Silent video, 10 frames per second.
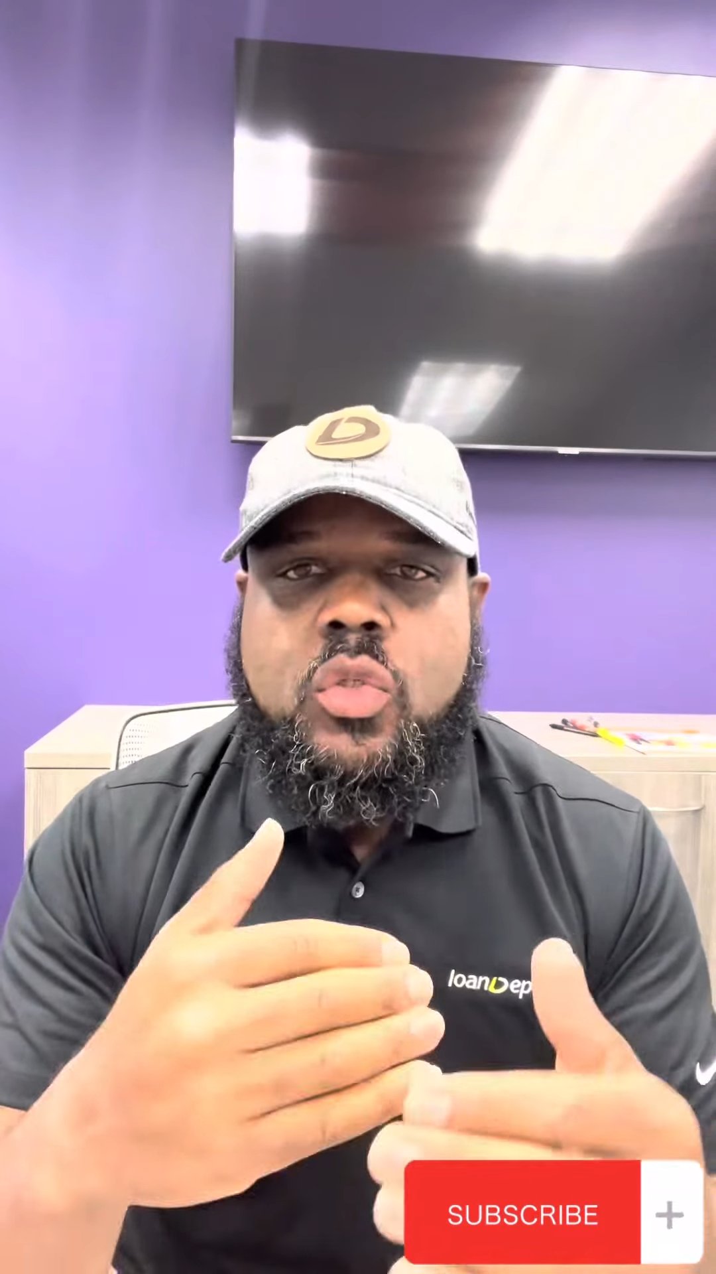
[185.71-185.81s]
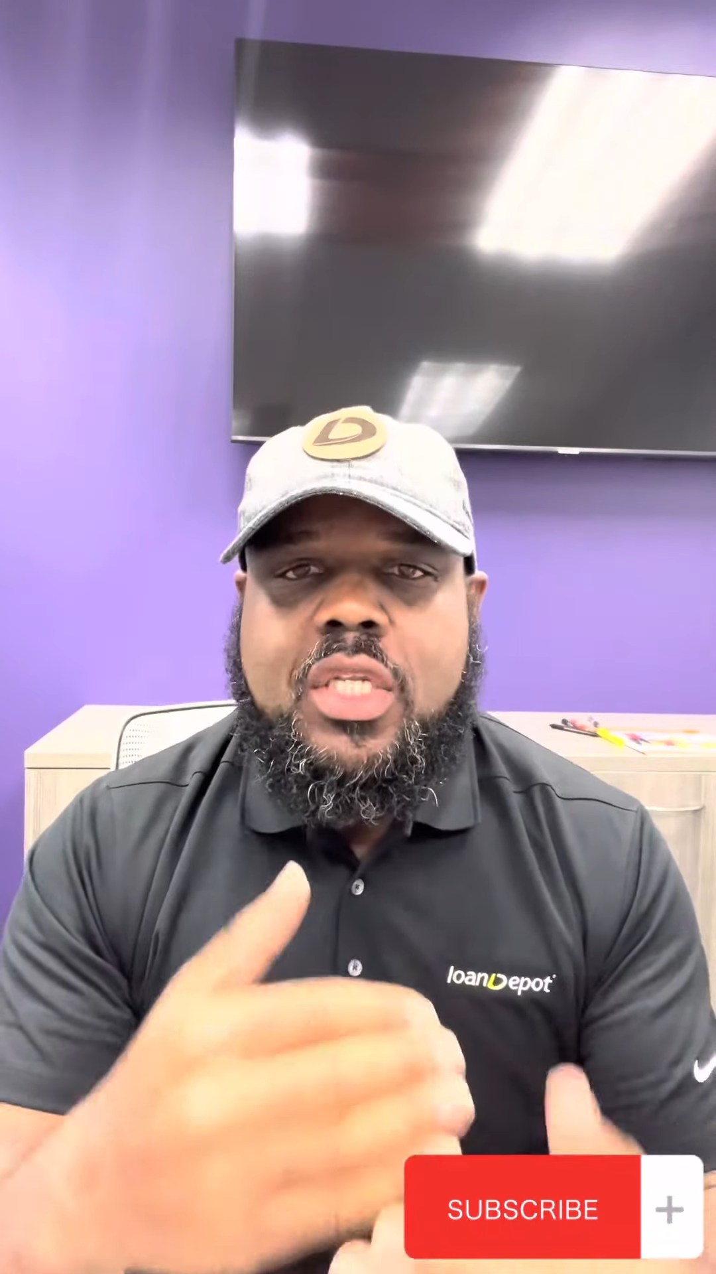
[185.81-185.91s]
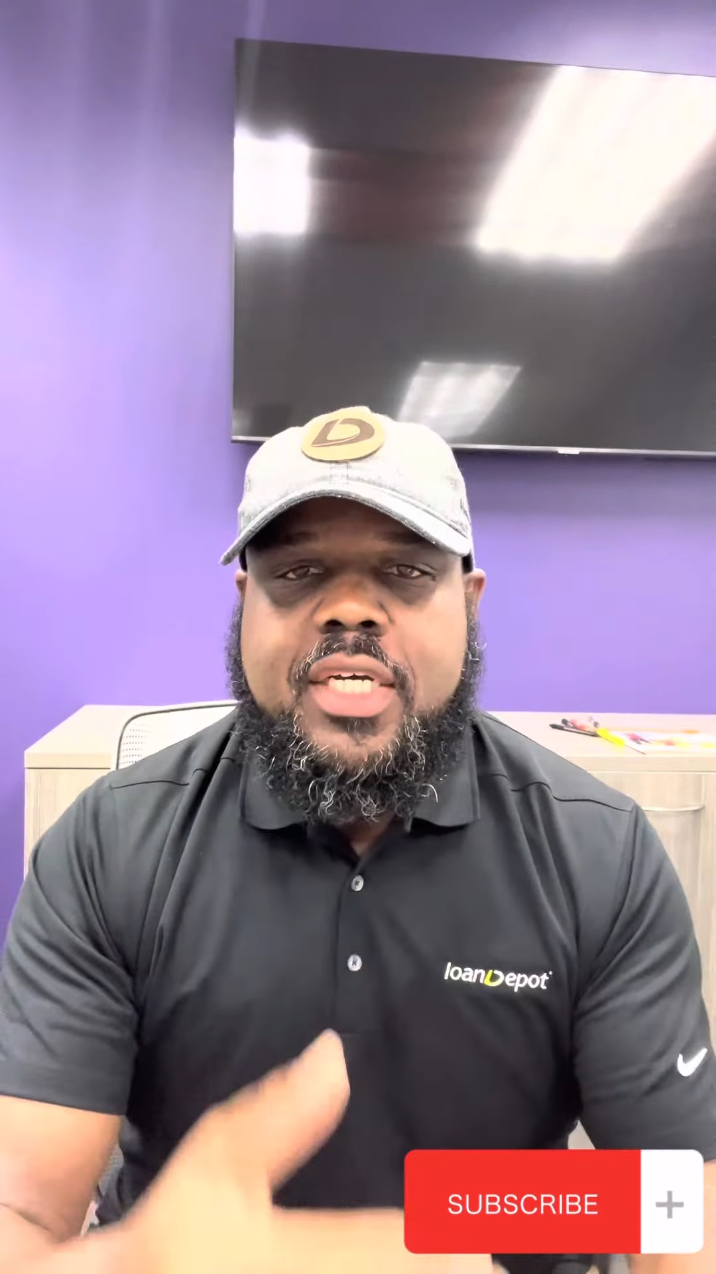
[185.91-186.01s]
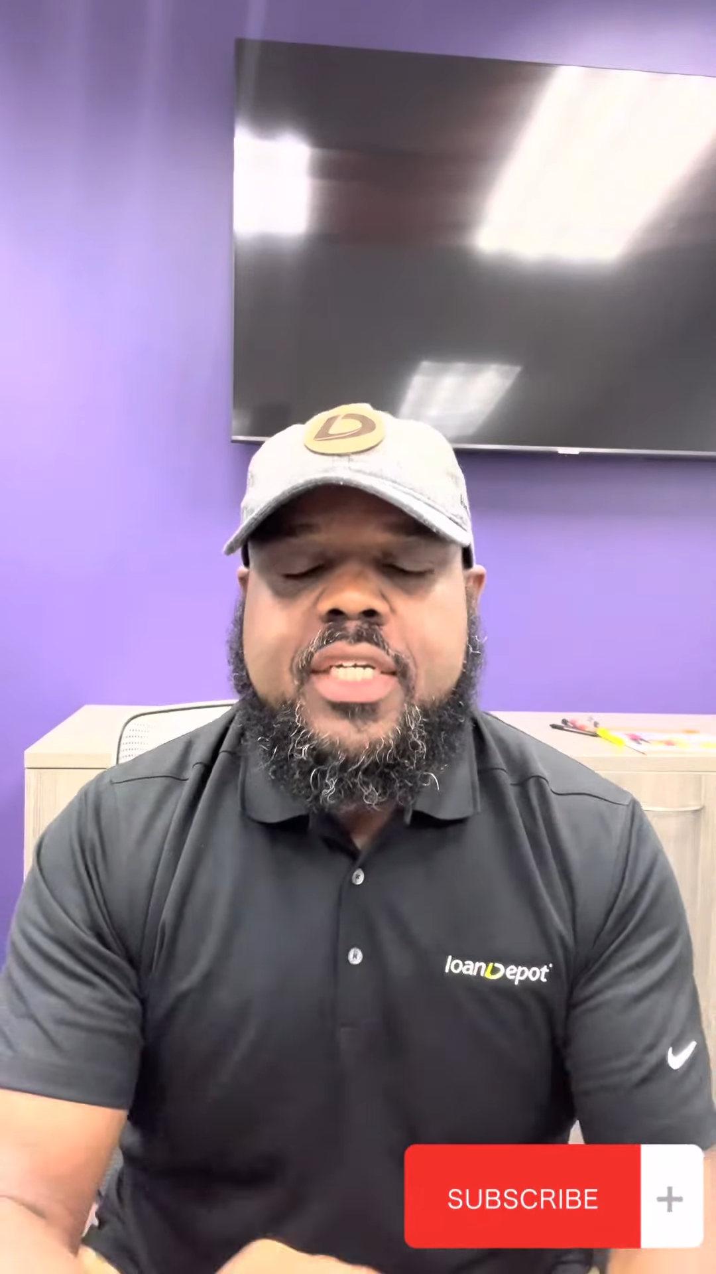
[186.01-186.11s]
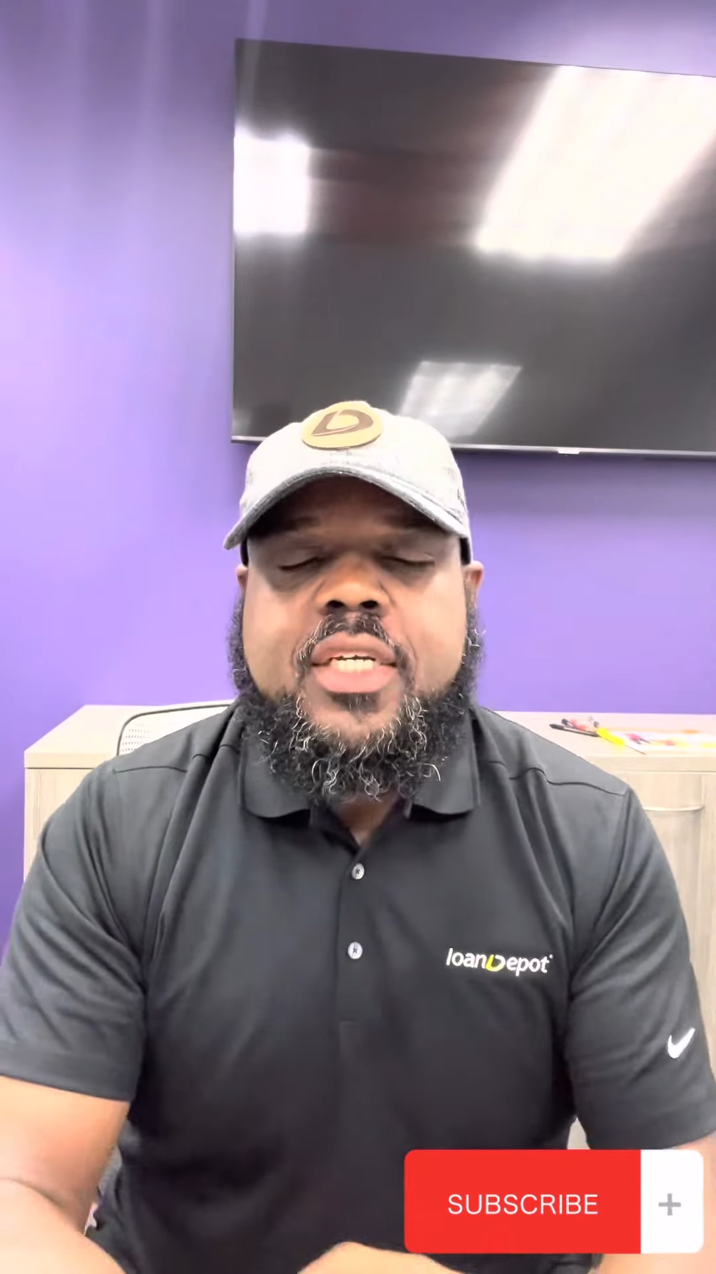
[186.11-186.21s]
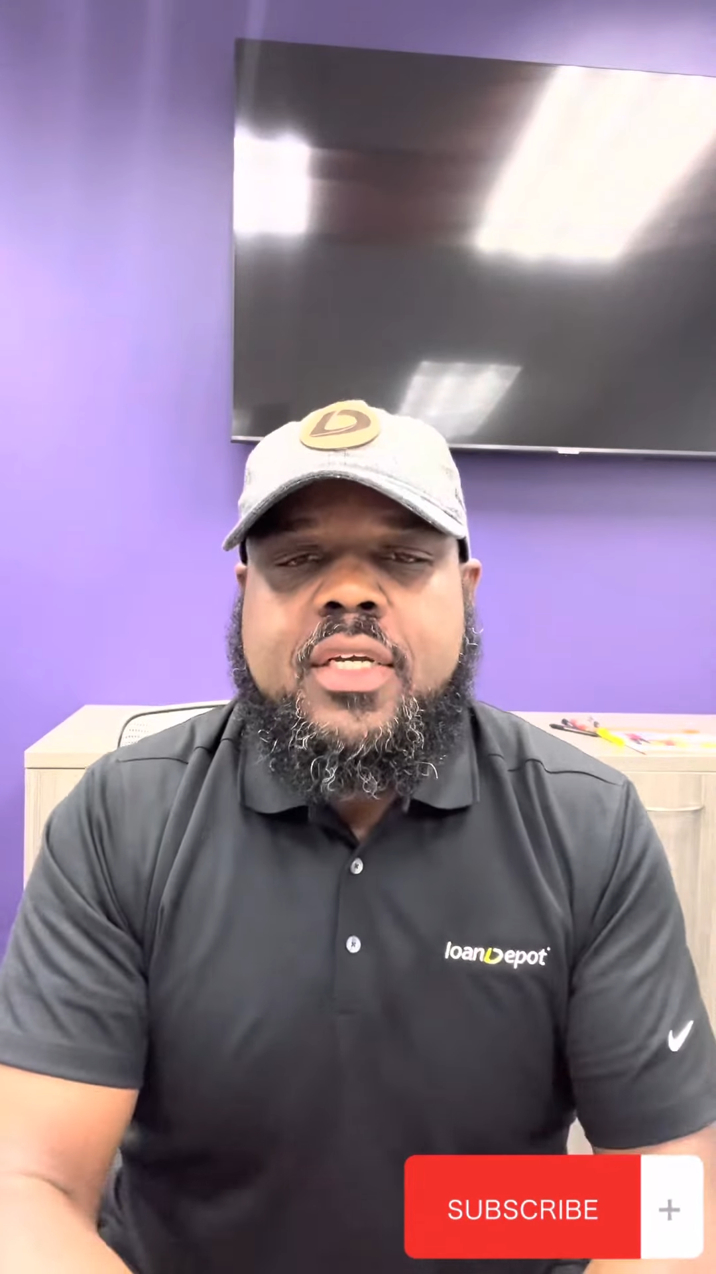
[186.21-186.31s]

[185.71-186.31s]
look.